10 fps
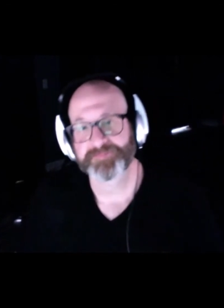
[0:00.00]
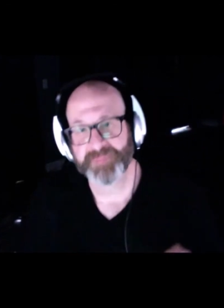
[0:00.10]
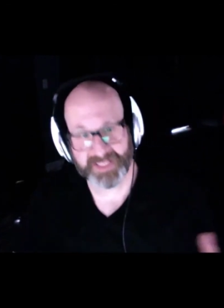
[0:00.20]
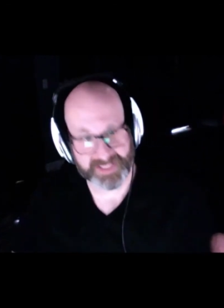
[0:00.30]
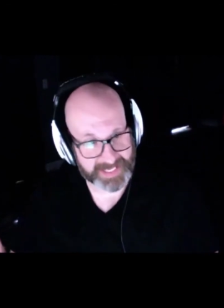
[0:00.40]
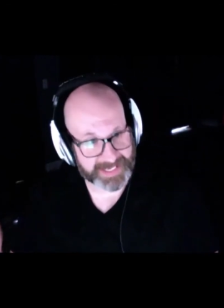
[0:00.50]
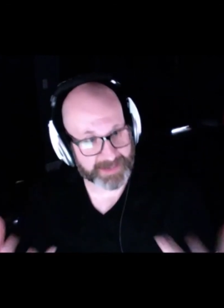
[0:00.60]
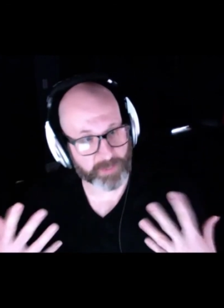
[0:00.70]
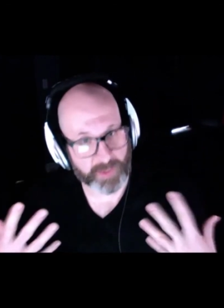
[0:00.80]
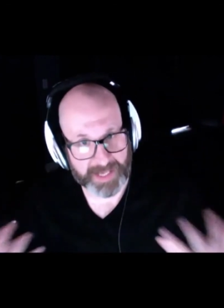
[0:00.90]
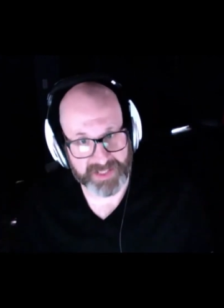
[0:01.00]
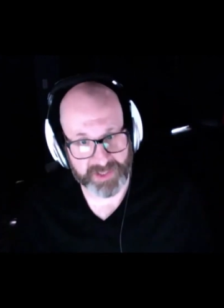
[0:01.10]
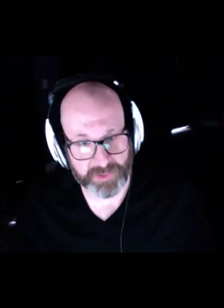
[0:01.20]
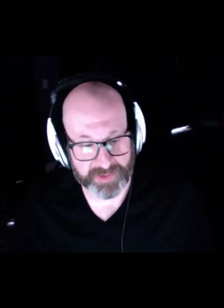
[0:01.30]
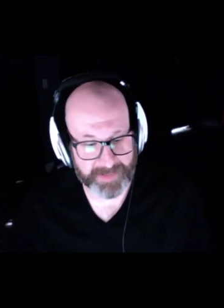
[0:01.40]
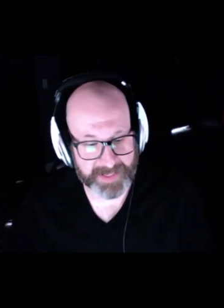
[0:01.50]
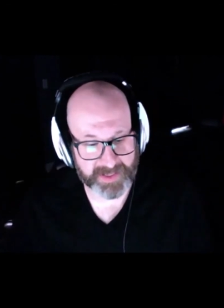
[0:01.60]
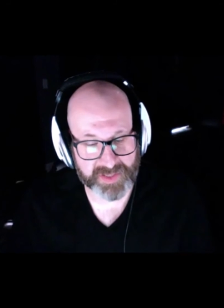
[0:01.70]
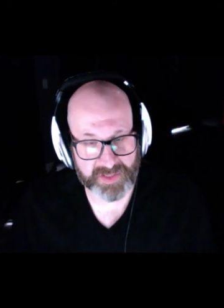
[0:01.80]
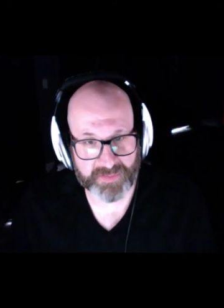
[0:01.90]
It's like what I do with my
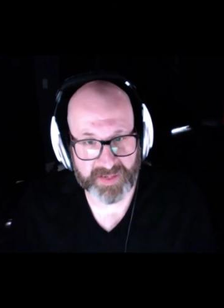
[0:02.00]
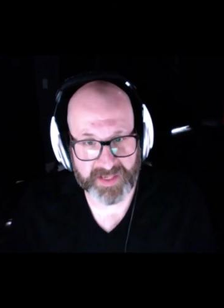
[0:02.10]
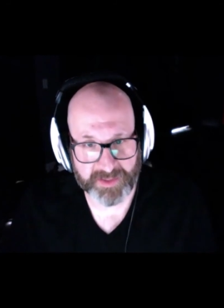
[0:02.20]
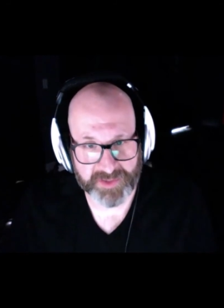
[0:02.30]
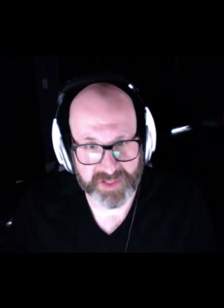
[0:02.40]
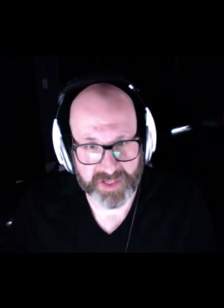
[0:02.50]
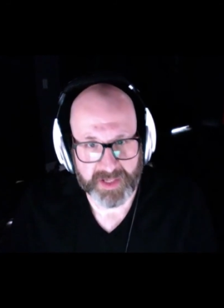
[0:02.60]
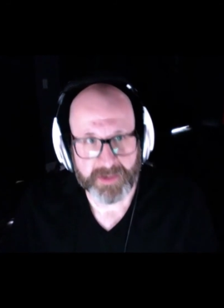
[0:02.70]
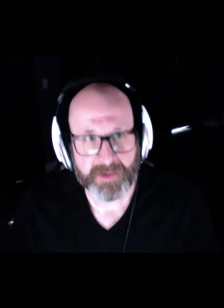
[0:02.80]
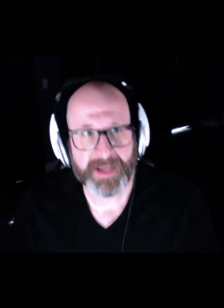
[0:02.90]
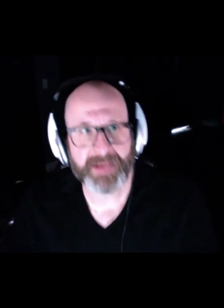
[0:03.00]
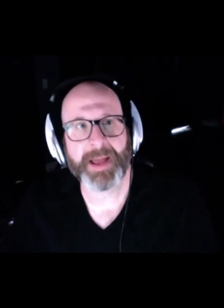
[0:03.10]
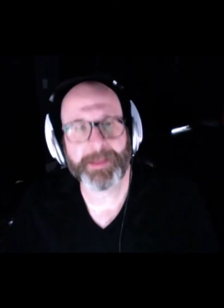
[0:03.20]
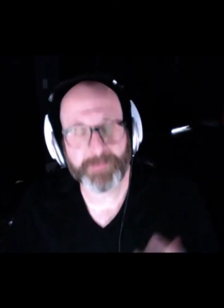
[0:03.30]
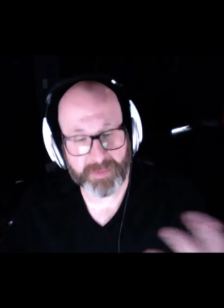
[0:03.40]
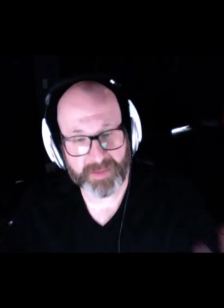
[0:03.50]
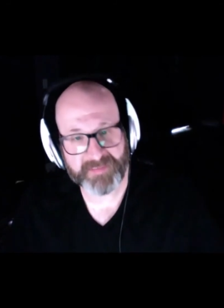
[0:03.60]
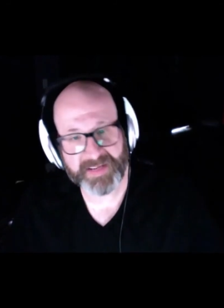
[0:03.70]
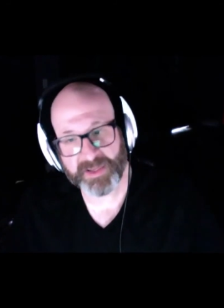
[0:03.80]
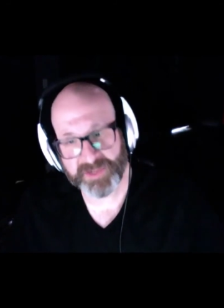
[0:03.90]
YouTube videos, right? I put my
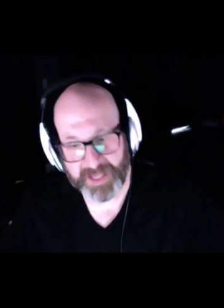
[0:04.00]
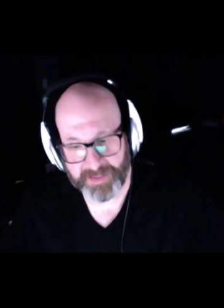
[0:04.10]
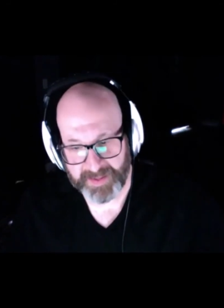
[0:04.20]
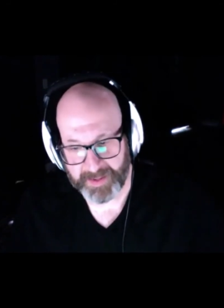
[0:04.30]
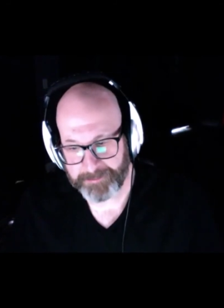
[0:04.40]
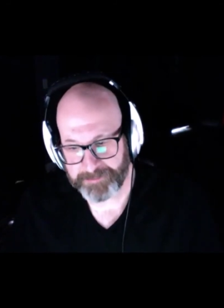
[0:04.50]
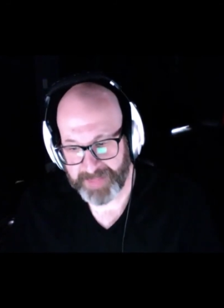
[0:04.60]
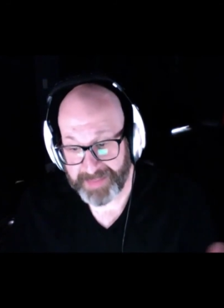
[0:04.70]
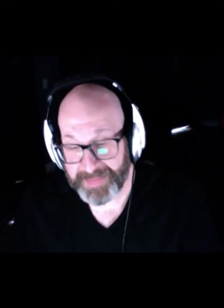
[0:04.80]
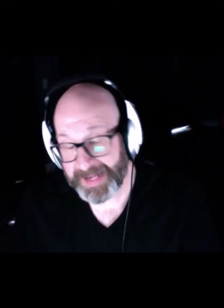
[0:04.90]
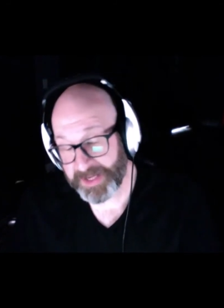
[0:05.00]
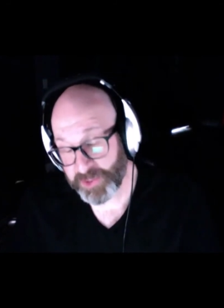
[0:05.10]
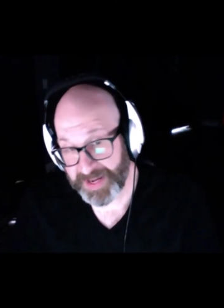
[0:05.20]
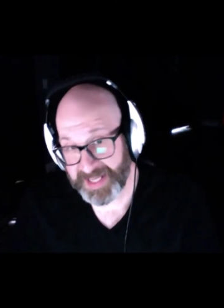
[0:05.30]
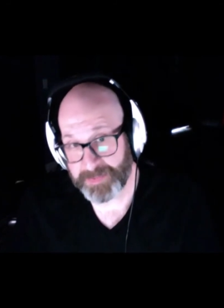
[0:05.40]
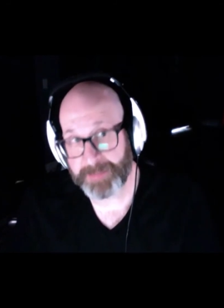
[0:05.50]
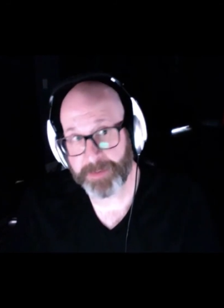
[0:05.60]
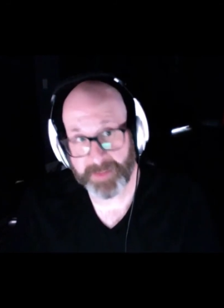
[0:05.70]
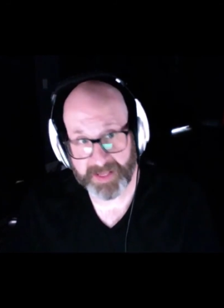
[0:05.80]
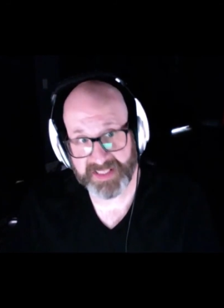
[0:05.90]
videos out there, and that attracts
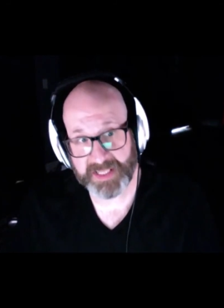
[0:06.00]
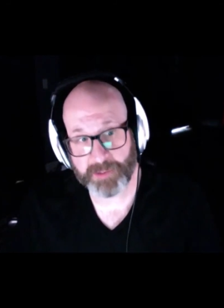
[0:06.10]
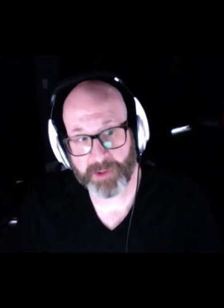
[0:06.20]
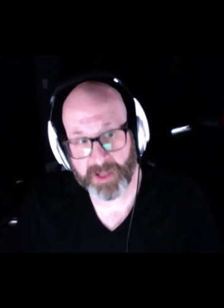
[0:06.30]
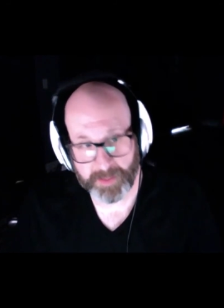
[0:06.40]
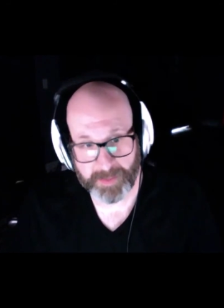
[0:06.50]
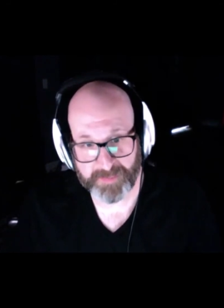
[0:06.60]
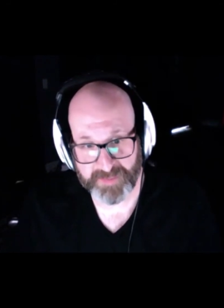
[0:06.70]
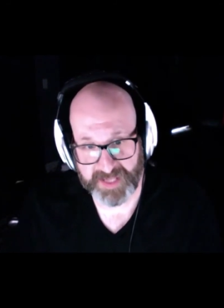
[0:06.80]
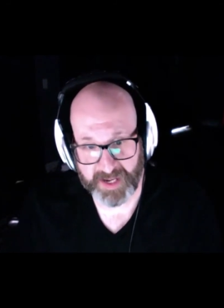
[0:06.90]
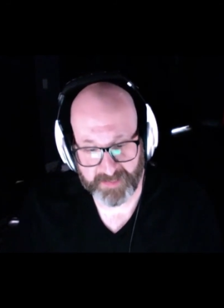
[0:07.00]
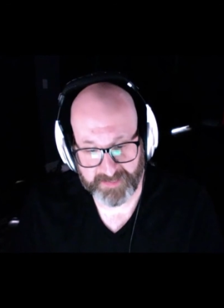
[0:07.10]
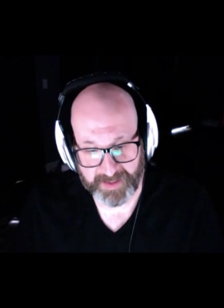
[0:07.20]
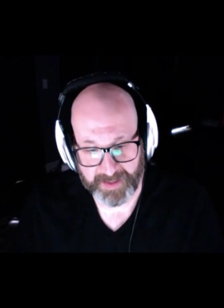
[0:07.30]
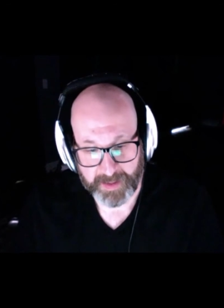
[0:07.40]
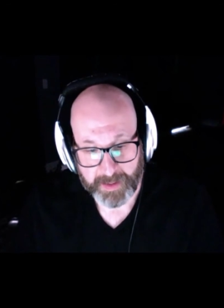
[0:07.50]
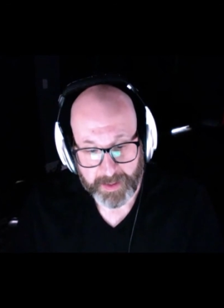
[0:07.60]
people because they want to learn about photography.